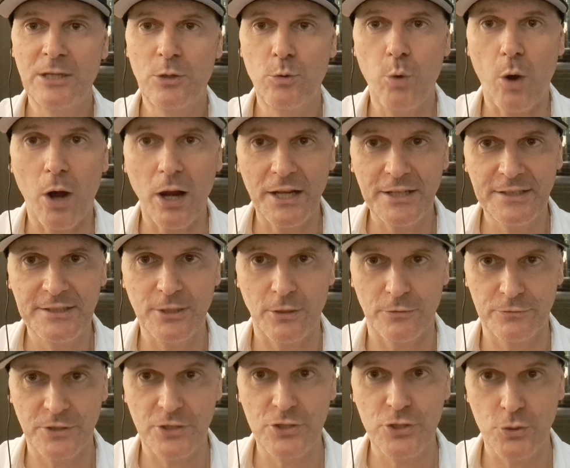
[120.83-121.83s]
quality
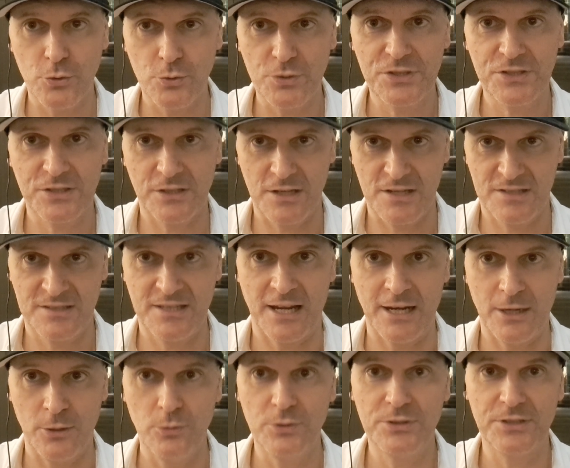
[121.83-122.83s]
of the juice is
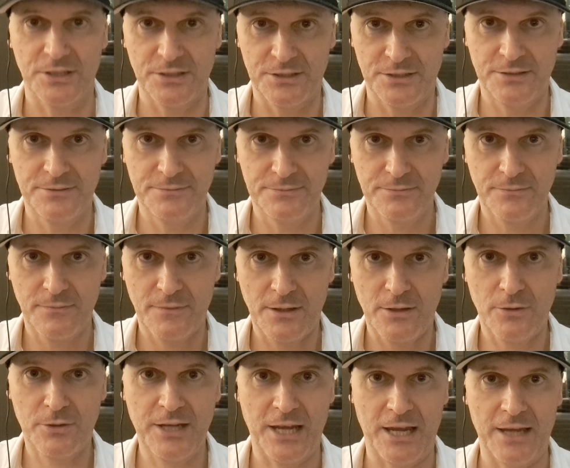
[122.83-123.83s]
diluted,
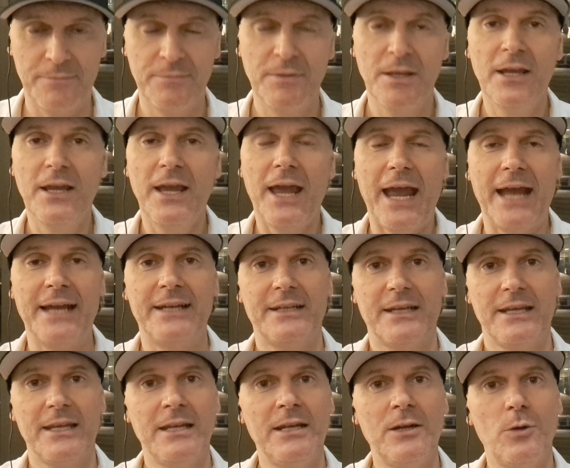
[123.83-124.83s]
okay? And
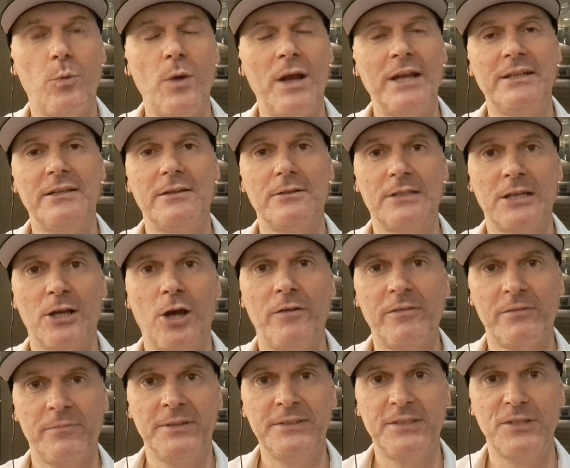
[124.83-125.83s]
when the
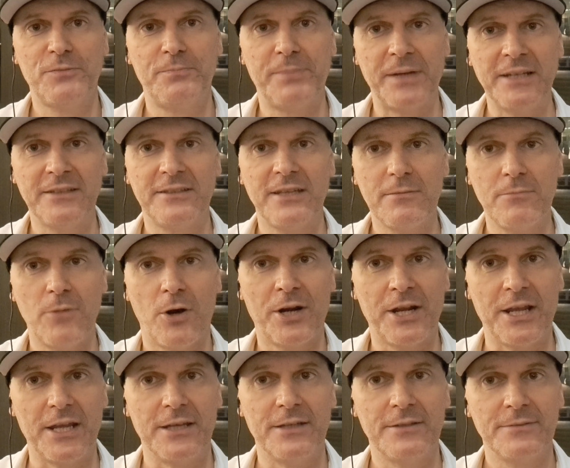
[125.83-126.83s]
government is printing
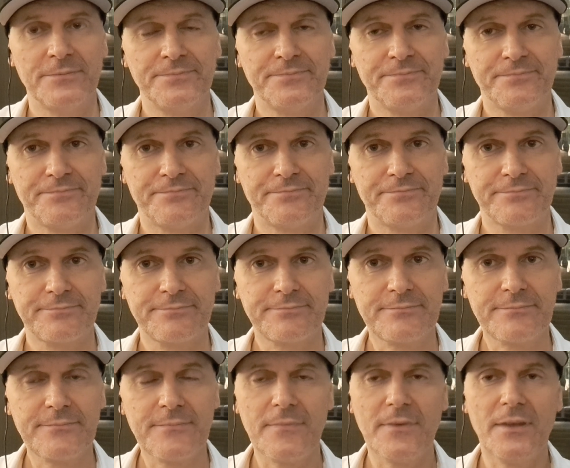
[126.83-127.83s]
money,
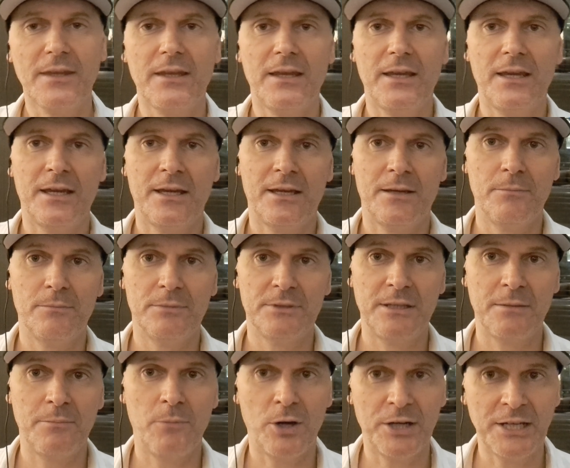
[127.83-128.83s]

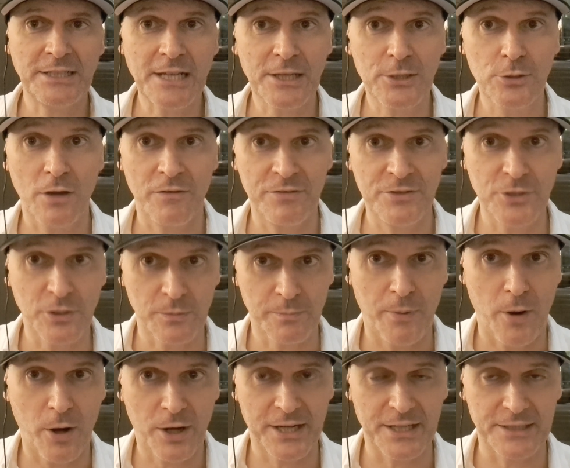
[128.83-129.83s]
the money that you have in your
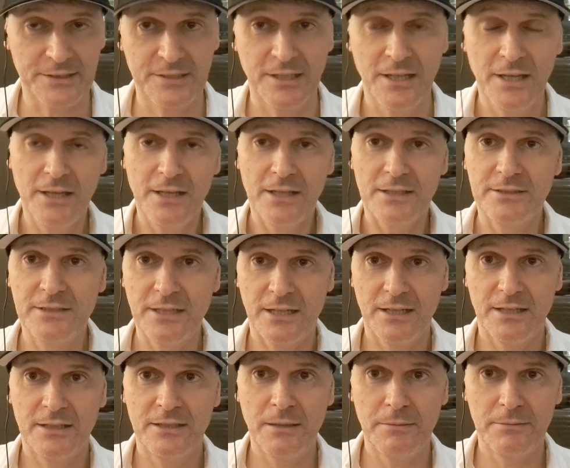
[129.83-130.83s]
pocket,
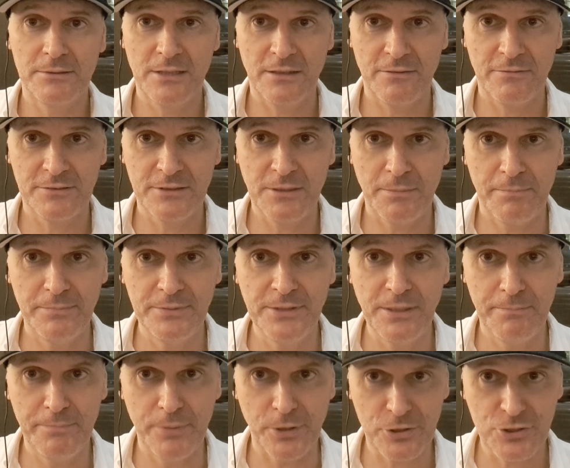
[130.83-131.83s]

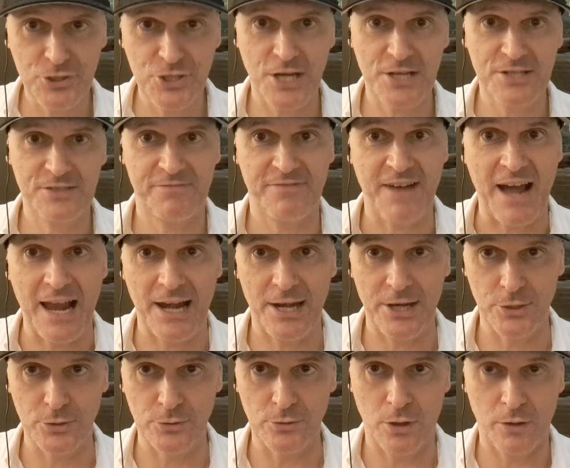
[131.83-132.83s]
the purchase
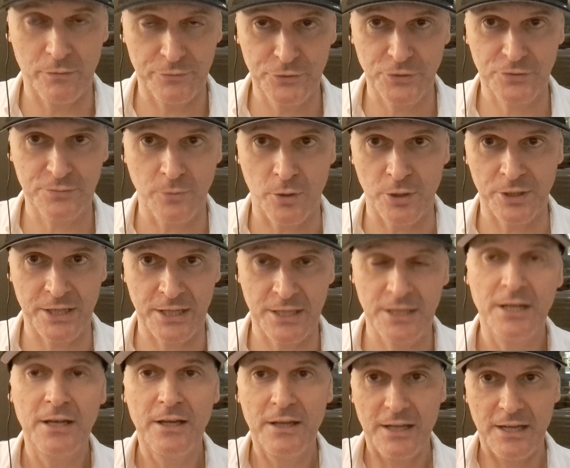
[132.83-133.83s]
value of those
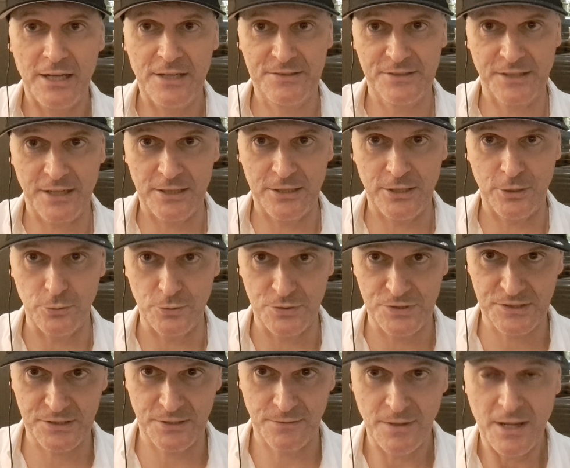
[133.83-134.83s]
money is
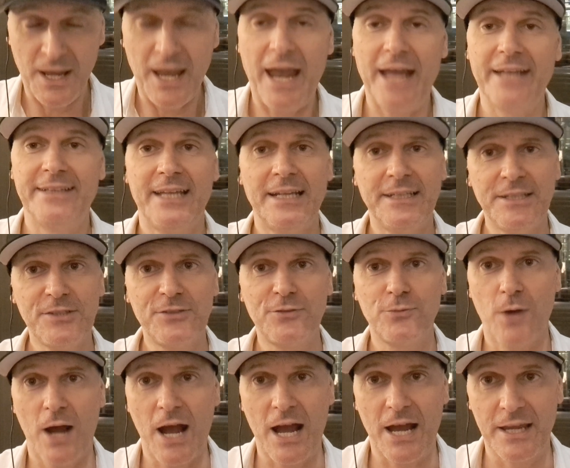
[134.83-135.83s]
reduced. And that is
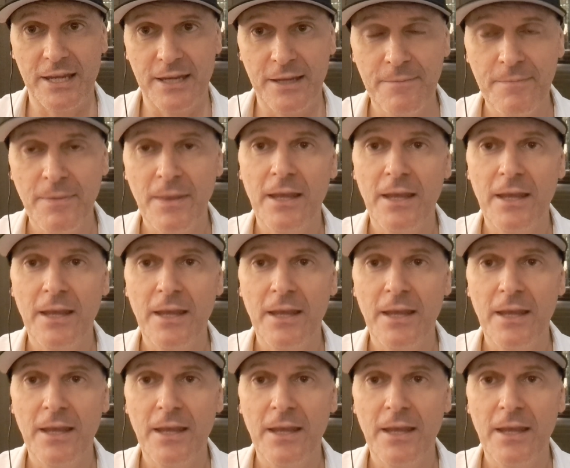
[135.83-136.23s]
why